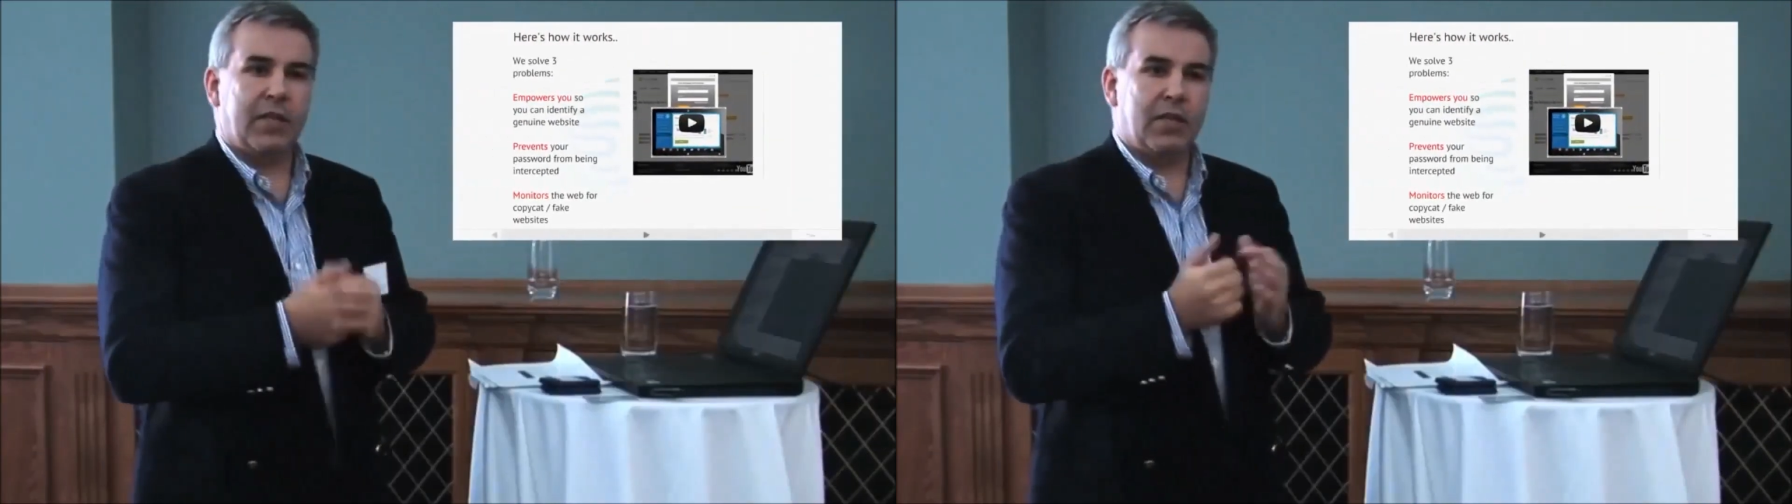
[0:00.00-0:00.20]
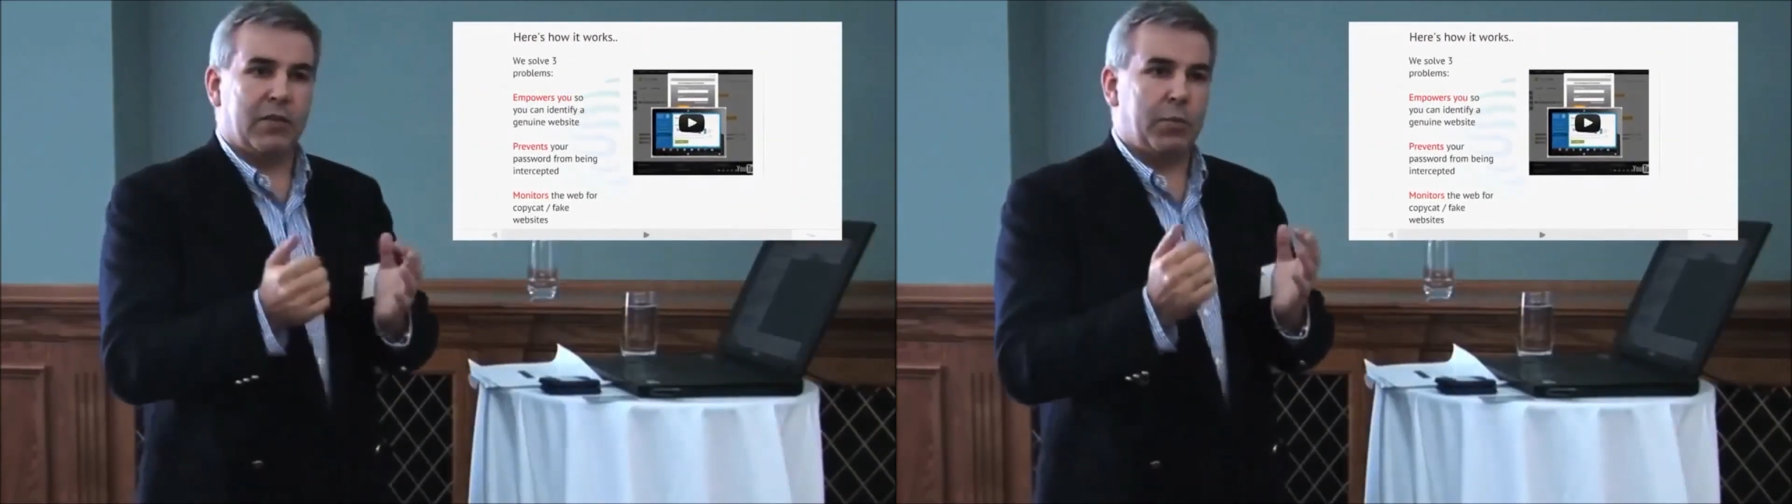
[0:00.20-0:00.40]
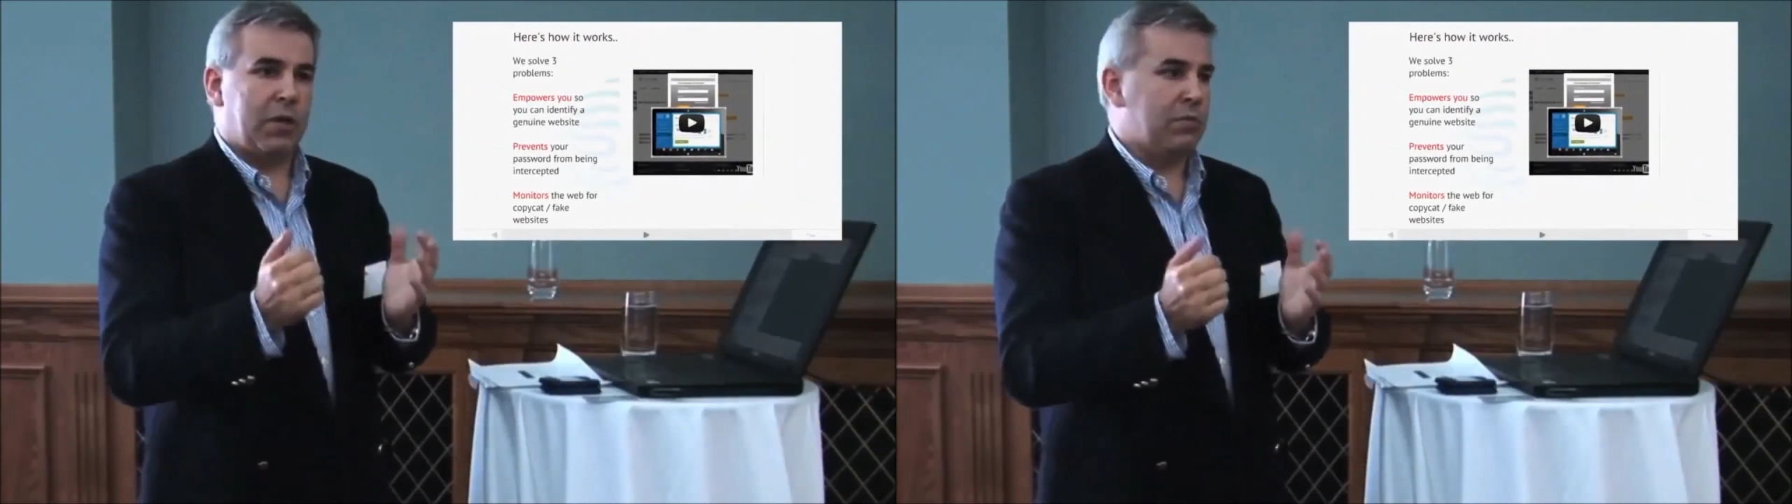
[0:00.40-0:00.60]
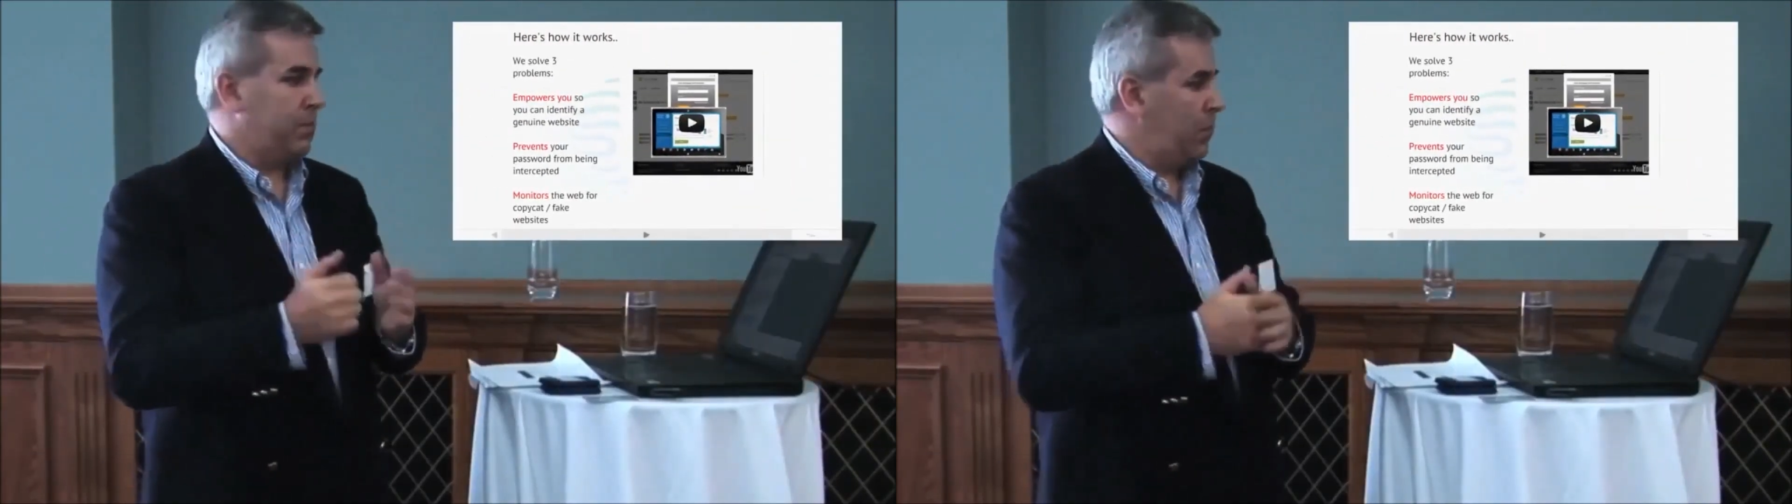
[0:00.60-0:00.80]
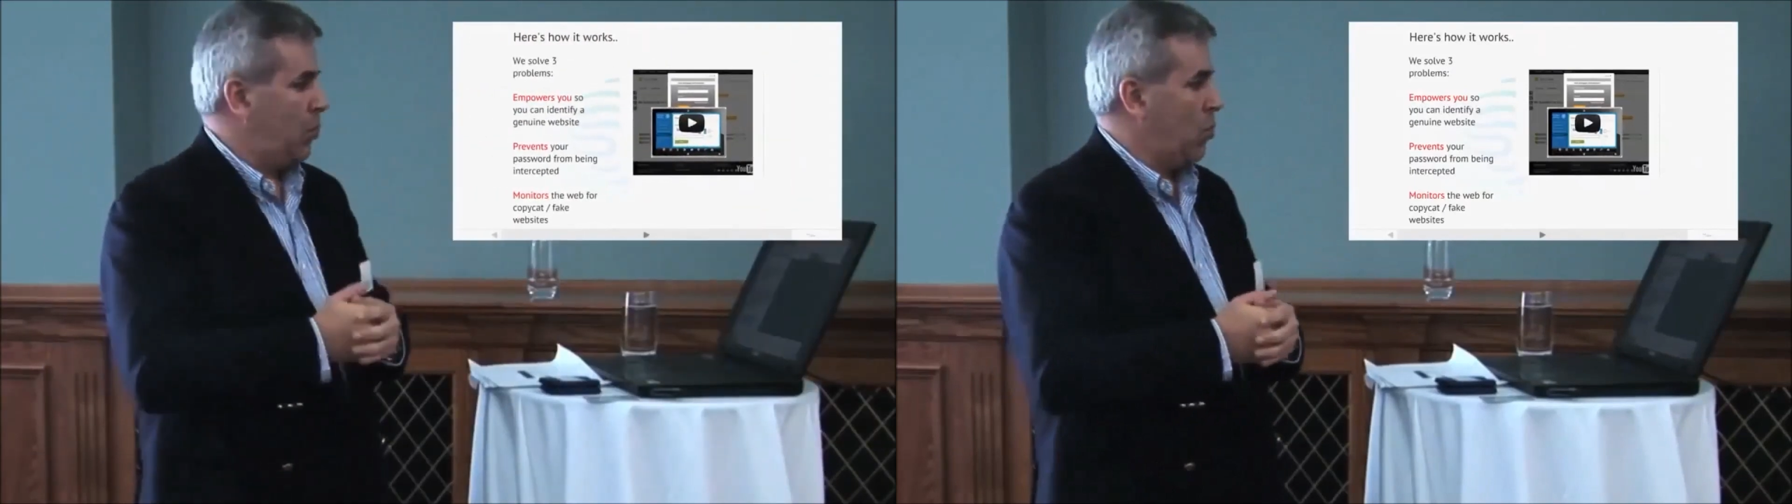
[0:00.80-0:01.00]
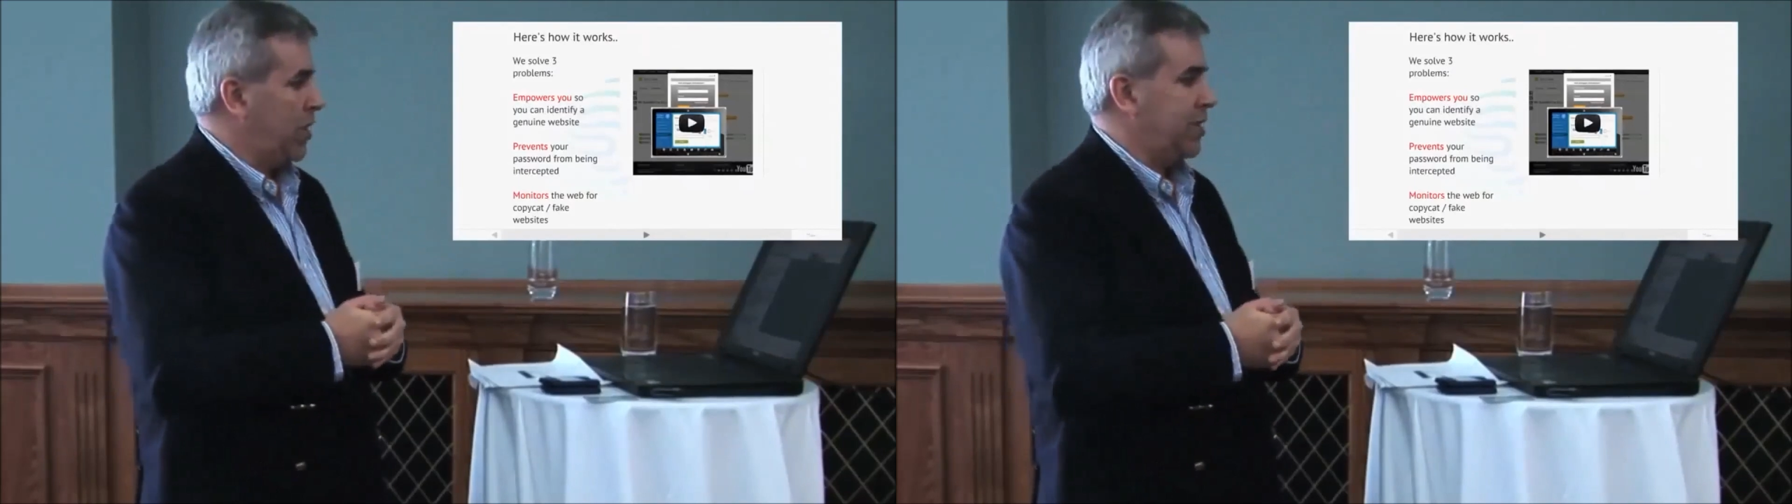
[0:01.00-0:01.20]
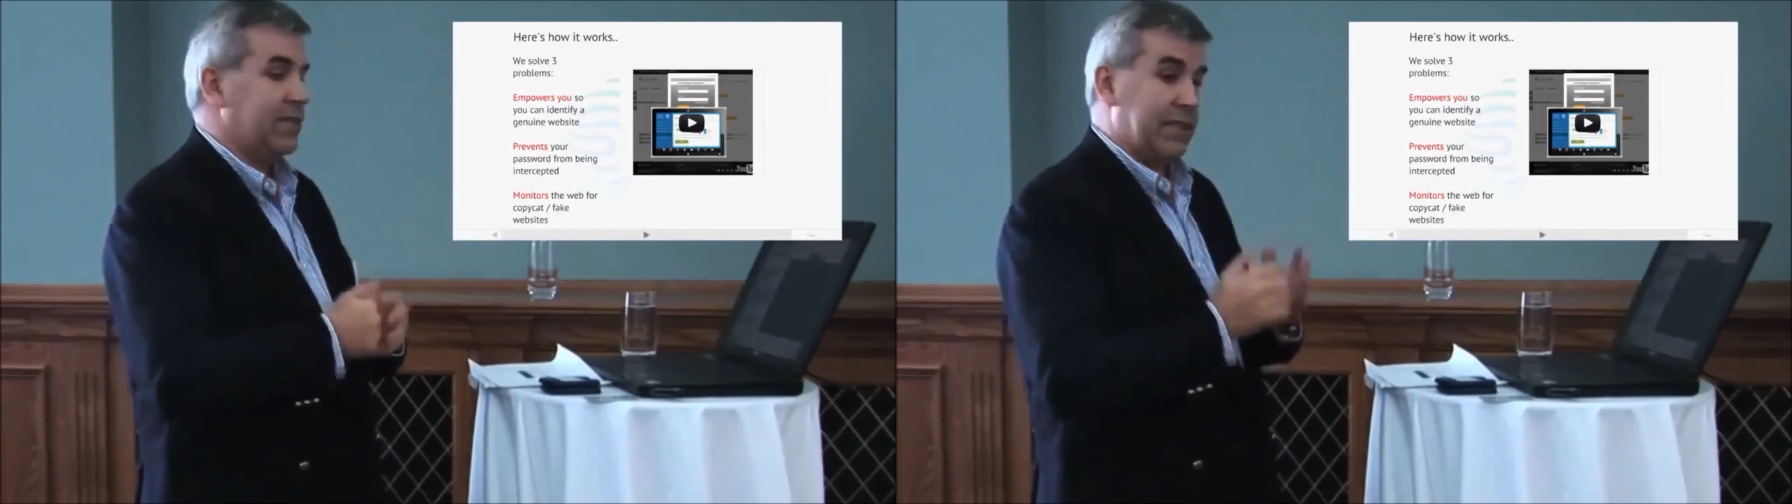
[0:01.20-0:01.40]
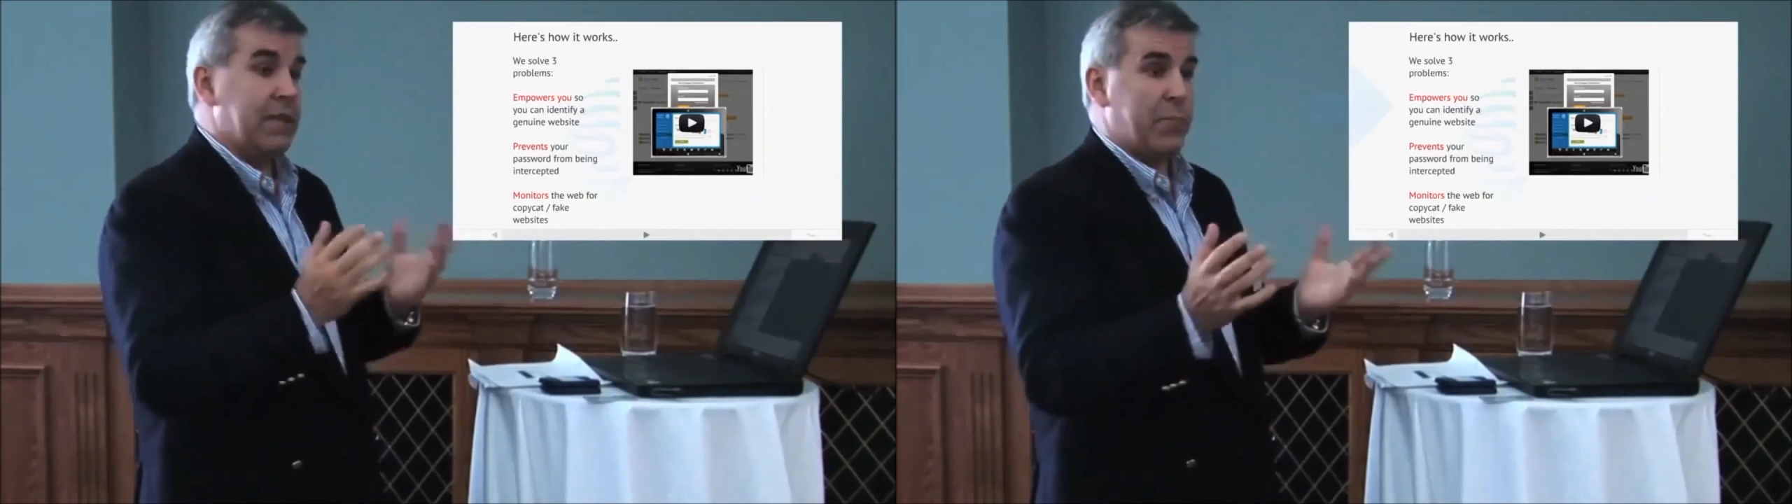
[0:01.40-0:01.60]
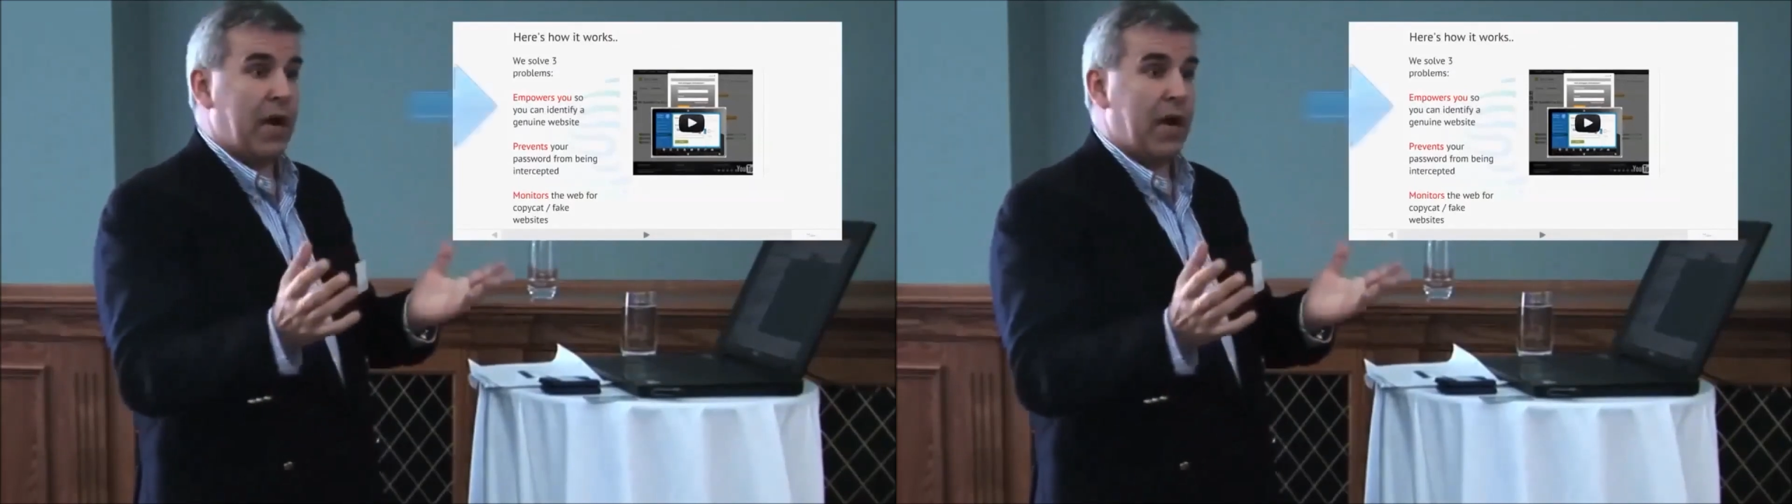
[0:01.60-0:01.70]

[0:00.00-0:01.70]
solve the problem. One is the